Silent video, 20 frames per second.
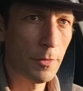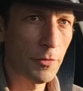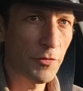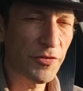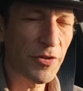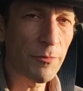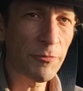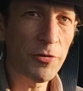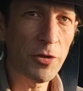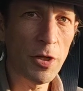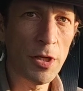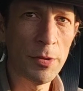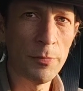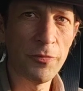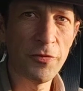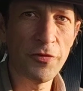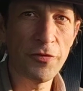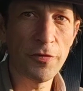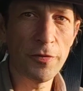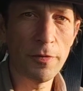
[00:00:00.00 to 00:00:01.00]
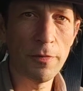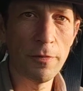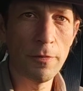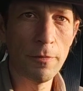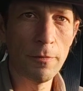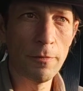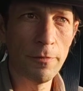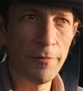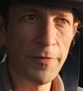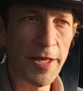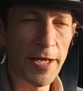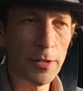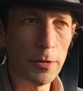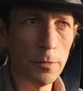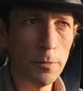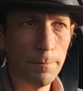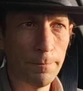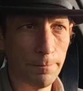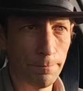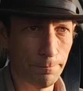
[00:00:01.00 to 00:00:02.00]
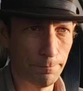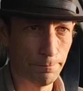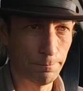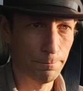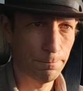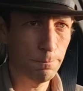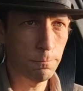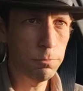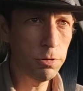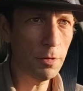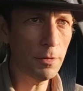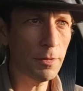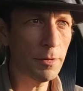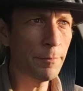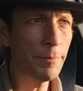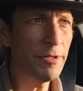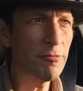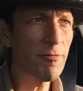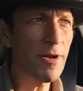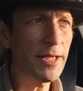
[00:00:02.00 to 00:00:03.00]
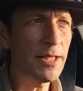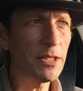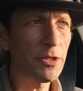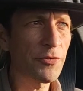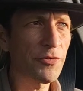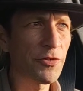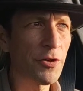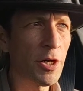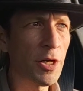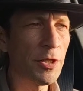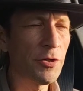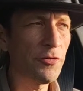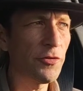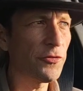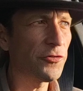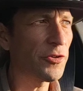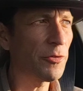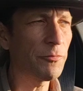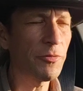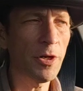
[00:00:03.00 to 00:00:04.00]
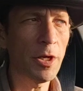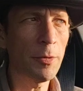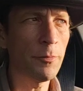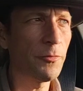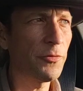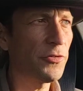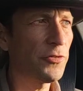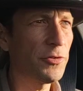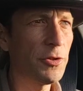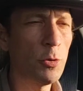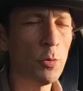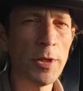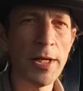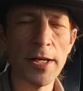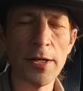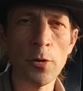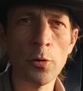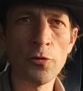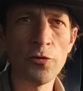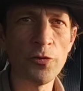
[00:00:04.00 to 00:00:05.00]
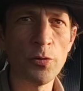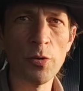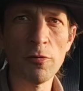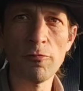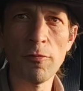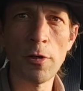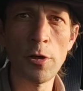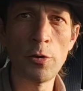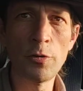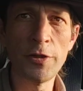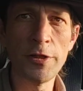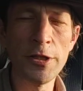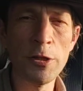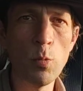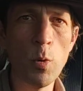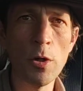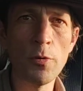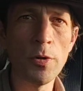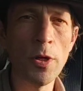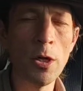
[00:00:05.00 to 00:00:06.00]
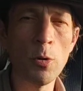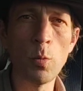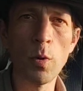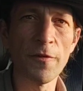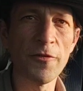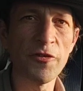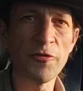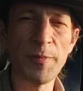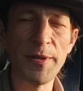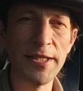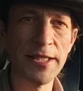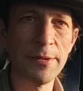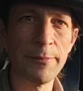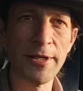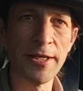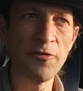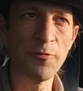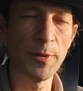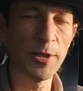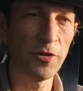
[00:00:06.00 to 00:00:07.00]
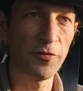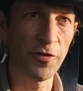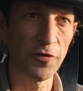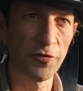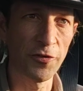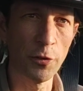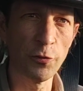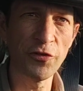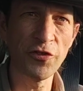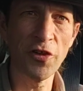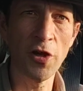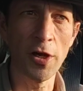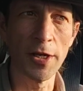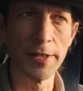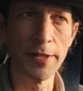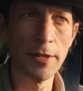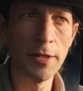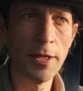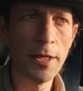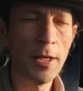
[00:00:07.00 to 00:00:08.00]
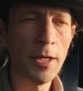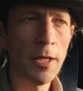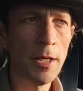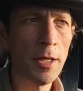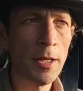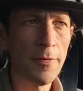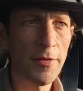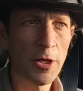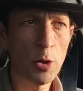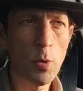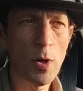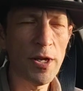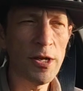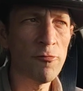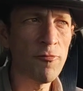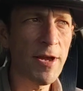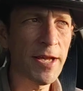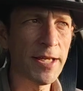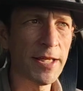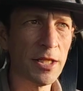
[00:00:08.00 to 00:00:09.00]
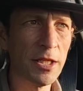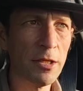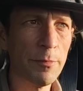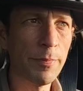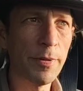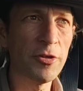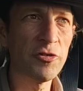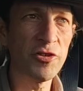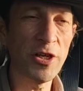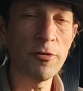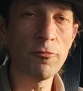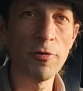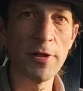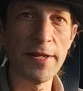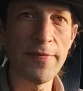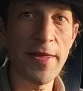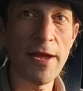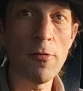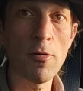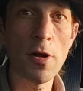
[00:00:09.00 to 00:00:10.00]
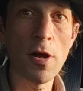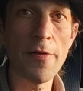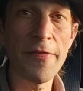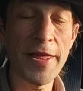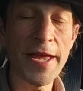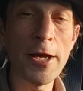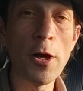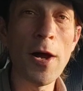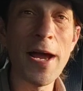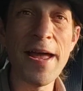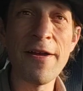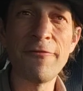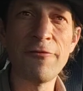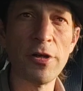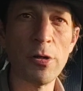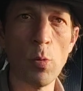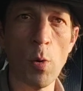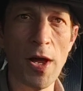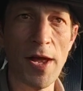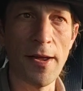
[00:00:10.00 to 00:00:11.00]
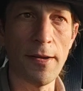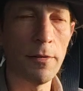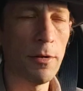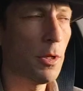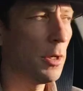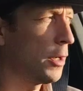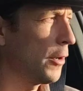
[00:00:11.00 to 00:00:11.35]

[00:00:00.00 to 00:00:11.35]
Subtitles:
sometimes they'll be regular signs, and sometimes you'll get onto a road and you won't know what the speed limit is because there's no sign. They're quite irregular, but generally they are everywhere.